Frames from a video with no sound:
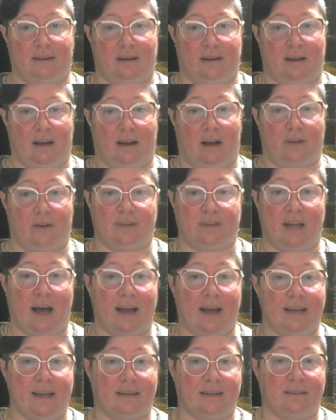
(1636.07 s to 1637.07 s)
Of
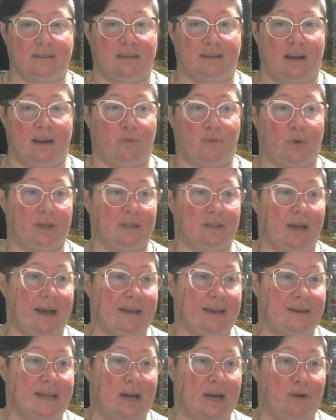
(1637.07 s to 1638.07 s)
Laia, of what
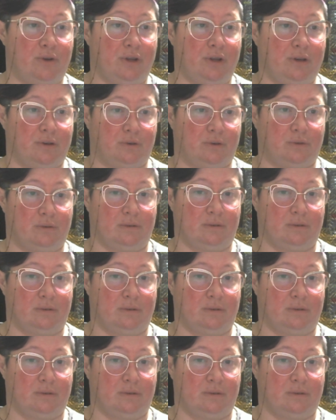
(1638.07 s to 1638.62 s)
Laia now knew.